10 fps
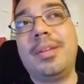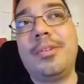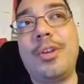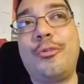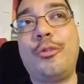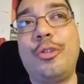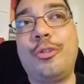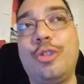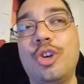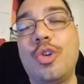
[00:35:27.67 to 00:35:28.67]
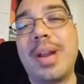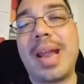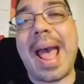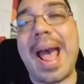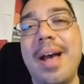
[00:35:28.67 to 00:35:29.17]
if you're going to
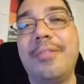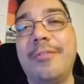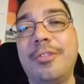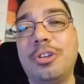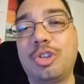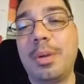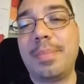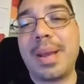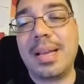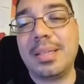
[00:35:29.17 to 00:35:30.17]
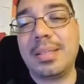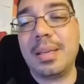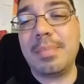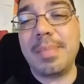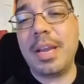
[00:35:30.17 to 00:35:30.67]
have shrimp as
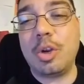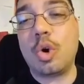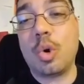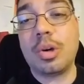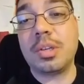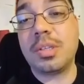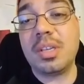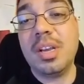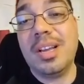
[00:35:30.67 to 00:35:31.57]
a main course,